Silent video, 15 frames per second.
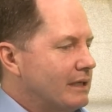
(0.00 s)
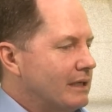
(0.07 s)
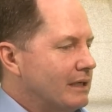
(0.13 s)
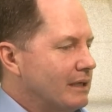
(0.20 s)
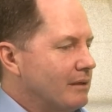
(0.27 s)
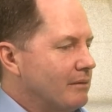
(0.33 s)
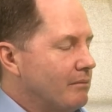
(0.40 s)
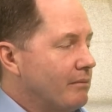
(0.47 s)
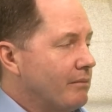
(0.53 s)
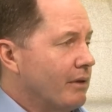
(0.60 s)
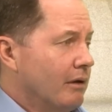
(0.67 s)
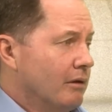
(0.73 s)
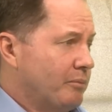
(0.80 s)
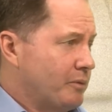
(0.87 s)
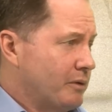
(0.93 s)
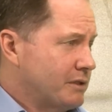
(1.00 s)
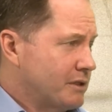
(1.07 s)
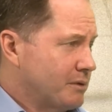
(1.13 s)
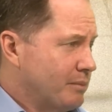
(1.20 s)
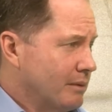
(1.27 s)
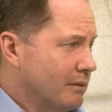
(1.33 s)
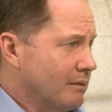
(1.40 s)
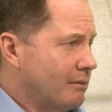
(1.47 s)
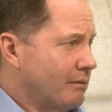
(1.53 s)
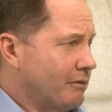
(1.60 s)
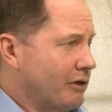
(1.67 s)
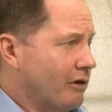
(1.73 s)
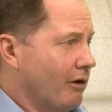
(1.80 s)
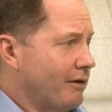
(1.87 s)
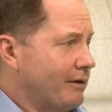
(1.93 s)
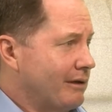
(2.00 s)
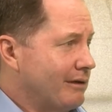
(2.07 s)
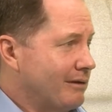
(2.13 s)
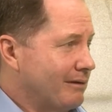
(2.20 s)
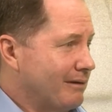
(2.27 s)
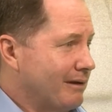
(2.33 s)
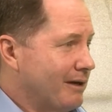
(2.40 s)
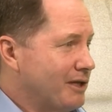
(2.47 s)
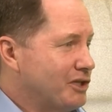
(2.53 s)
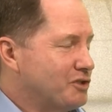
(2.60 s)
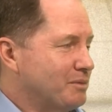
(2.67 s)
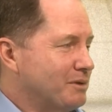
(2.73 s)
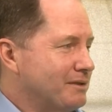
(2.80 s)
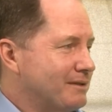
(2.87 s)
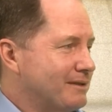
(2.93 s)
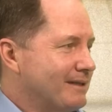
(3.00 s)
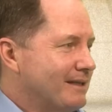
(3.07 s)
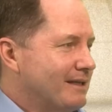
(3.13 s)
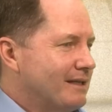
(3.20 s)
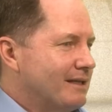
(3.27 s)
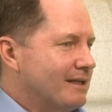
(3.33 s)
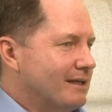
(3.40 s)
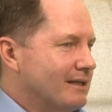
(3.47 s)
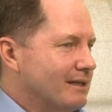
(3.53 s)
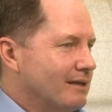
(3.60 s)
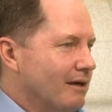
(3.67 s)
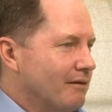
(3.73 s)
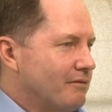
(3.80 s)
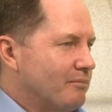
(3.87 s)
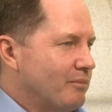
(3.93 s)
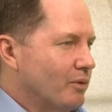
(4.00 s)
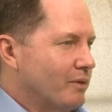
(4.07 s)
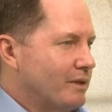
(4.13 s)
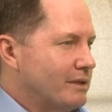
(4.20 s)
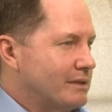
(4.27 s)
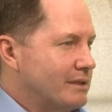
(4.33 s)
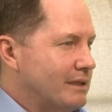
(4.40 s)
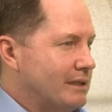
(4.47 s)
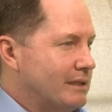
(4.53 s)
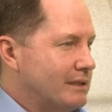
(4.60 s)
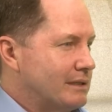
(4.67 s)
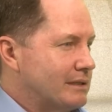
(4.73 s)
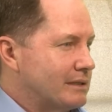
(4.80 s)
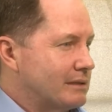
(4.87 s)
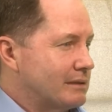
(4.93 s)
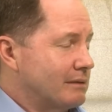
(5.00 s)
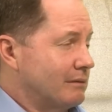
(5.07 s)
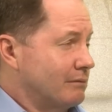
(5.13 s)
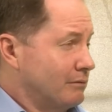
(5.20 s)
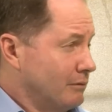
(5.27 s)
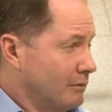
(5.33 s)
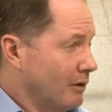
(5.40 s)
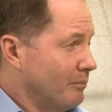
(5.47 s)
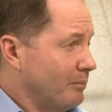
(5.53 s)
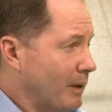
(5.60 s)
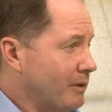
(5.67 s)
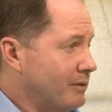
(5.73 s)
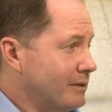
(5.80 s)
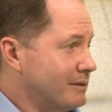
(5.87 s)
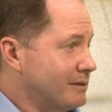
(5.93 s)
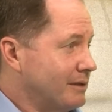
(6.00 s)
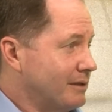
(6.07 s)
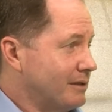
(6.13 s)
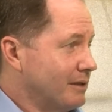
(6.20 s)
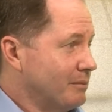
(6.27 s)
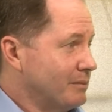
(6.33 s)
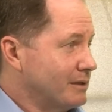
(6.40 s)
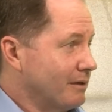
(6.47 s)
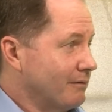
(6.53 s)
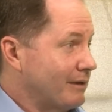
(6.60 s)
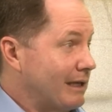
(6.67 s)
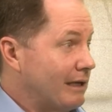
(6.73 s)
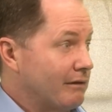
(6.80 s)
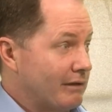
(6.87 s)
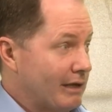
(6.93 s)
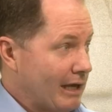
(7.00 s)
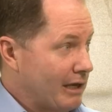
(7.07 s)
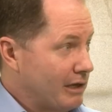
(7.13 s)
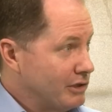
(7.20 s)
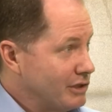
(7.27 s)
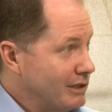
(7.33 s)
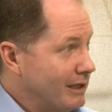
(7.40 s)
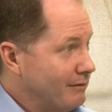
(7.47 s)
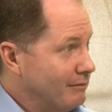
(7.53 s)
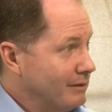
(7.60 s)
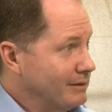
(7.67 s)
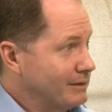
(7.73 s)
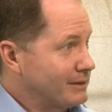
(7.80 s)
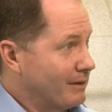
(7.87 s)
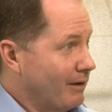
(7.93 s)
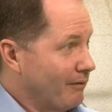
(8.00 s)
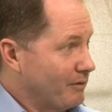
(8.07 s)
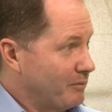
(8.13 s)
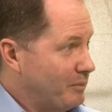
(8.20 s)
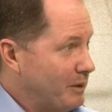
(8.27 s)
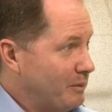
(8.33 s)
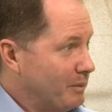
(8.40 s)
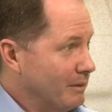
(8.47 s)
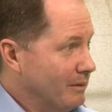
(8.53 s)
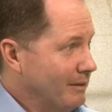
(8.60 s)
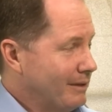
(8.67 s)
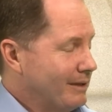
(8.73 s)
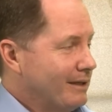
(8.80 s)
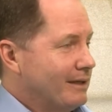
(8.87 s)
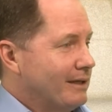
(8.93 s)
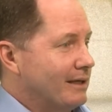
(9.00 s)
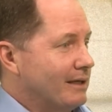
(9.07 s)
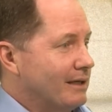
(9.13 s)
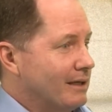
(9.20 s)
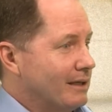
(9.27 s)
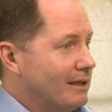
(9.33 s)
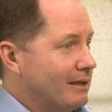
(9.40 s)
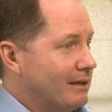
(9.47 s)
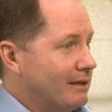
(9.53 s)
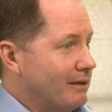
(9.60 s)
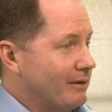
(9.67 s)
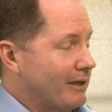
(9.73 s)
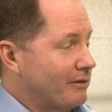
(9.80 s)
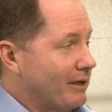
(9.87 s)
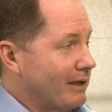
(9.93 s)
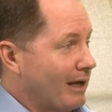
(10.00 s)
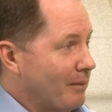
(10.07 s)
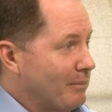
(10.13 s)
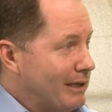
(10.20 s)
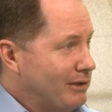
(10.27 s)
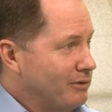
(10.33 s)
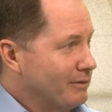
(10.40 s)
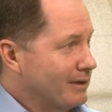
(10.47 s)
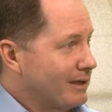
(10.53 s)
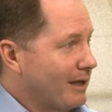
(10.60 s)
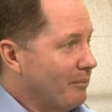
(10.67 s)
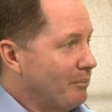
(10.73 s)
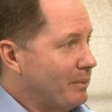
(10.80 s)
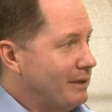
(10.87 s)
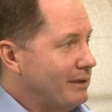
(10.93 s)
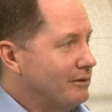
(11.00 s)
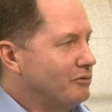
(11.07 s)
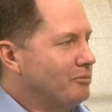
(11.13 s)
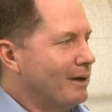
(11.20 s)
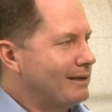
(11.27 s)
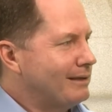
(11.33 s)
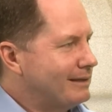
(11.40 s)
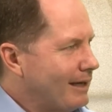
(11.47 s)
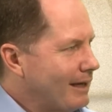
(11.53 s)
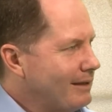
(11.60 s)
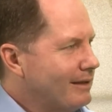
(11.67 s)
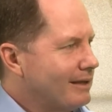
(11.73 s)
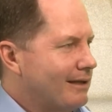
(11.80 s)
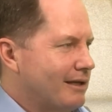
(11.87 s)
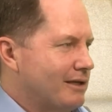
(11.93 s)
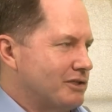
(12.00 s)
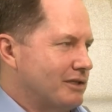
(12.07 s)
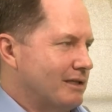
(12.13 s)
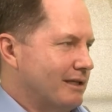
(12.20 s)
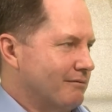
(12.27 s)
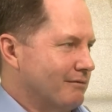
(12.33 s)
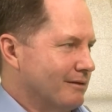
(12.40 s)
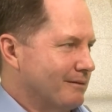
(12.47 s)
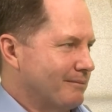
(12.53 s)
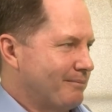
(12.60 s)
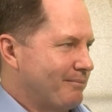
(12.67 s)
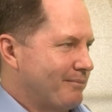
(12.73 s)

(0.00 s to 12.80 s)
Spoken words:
The whole principle regarding engagement of employees is two components in terms of getting the energy levels of the people that they come into the company to maintain that energy level.